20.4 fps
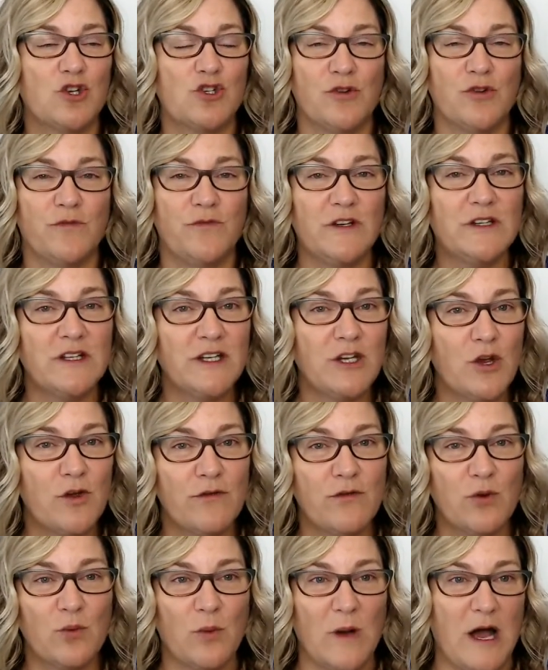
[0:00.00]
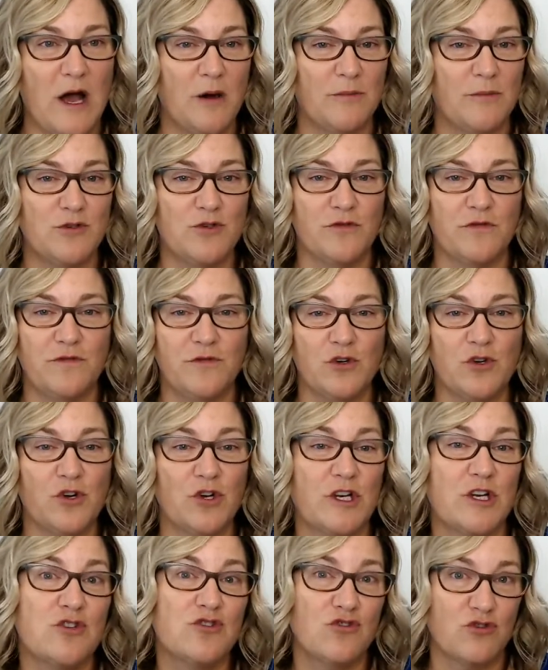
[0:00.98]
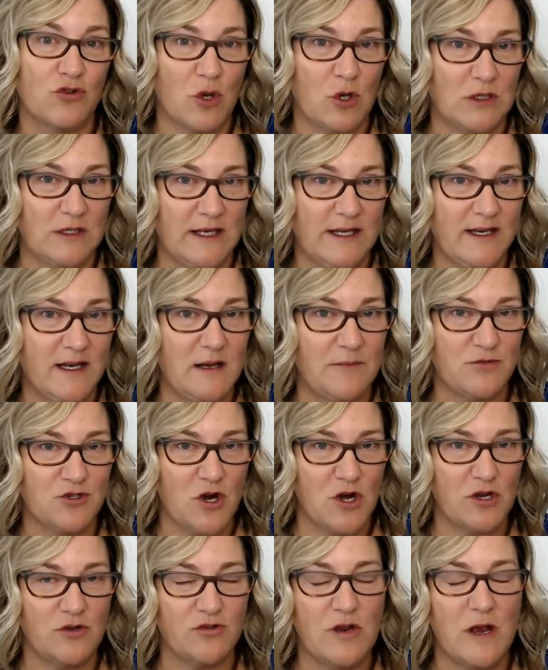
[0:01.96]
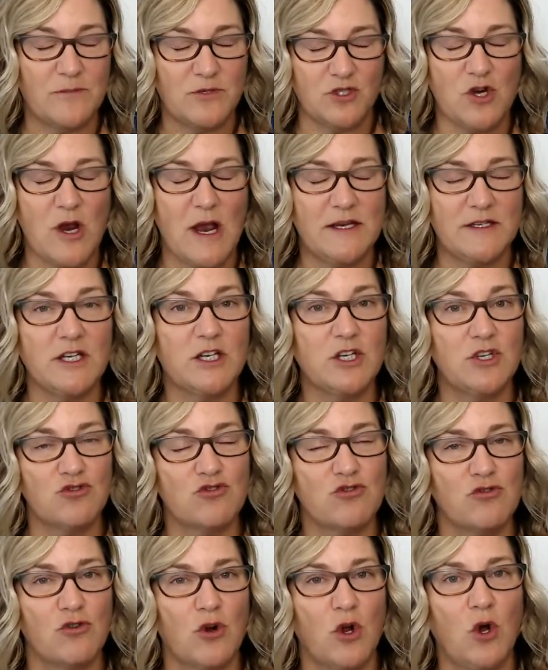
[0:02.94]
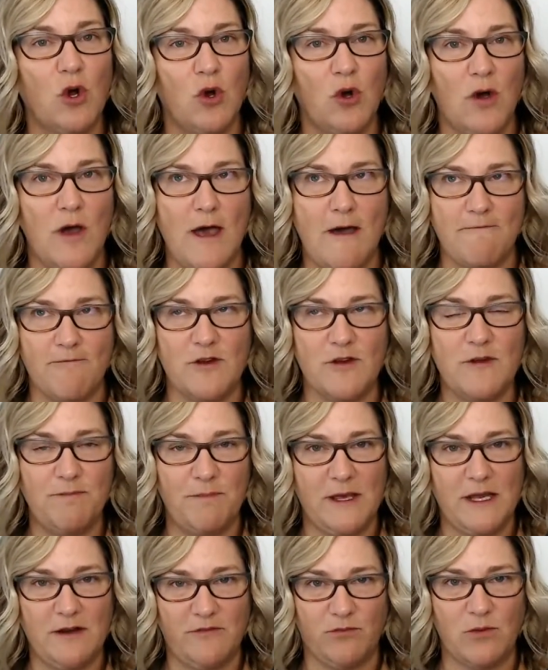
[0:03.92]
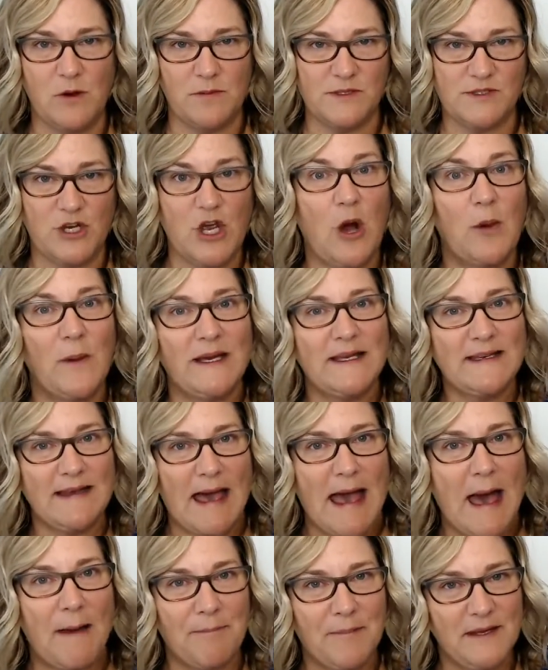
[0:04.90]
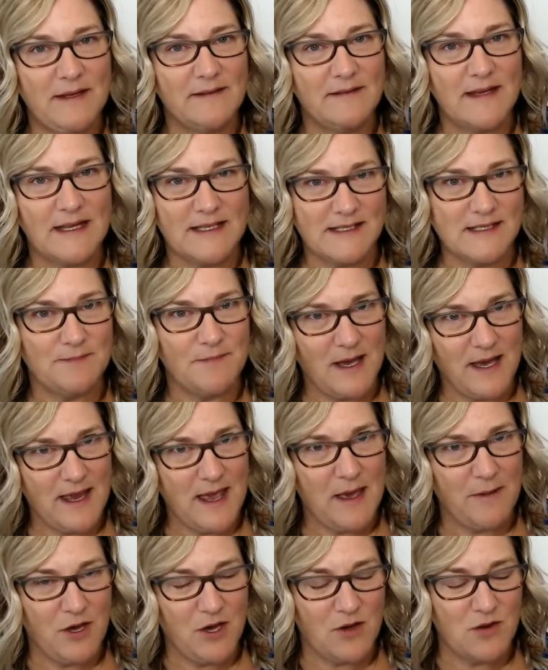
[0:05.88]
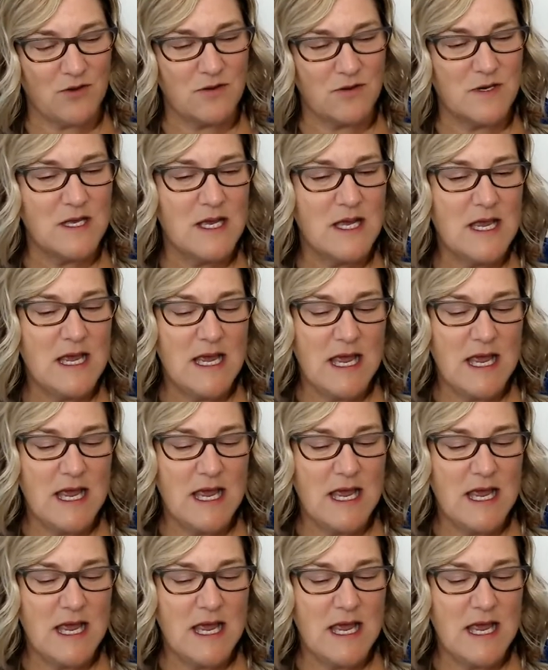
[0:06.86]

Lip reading: because you're feeling overwhelmed. You're controlling. I was trying to control every bit of what was going to happen. That's my MO.